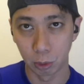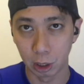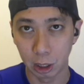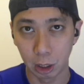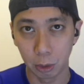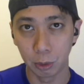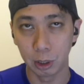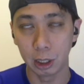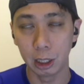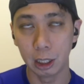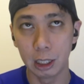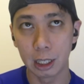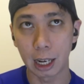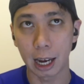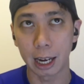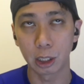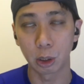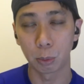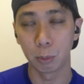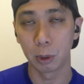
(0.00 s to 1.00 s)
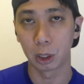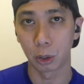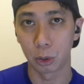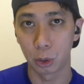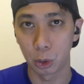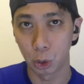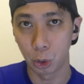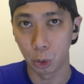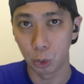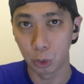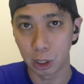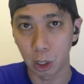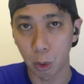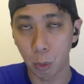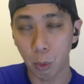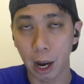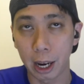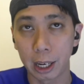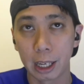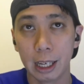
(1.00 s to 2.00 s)
really, really nice because
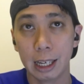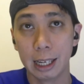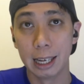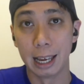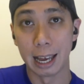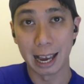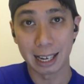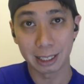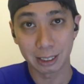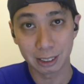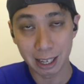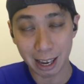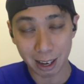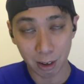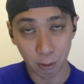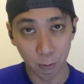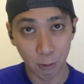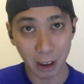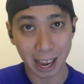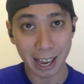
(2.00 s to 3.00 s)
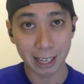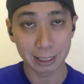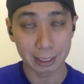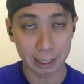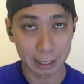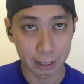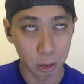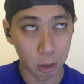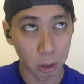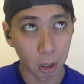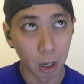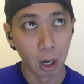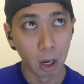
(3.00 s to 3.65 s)
Qcy has the advantage